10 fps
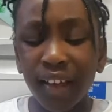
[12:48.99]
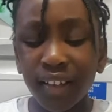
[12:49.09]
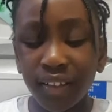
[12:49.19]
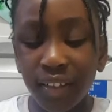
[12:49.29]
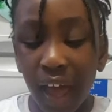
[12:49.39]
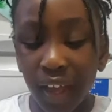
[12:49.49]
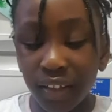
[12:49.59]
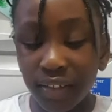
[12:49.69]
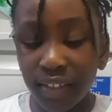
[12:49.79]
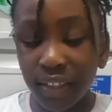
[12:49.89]

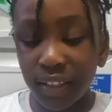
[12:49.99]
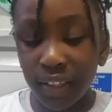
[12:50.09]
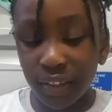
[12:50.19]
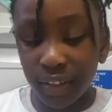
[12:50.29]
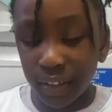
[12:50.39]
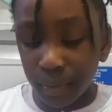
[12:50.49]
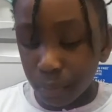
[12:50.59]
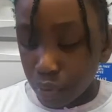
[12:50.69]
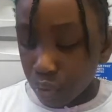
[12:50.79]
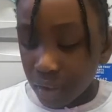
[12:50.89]
anxiety
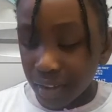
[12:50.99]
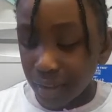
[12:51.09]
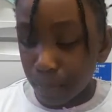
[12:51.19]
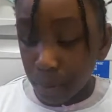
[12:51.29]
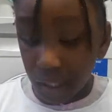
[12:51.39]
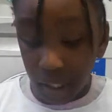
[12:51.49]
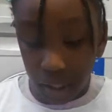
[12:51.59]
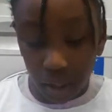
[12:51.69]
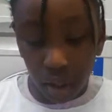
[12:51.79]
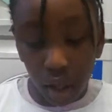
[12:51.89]
seemed to disappear.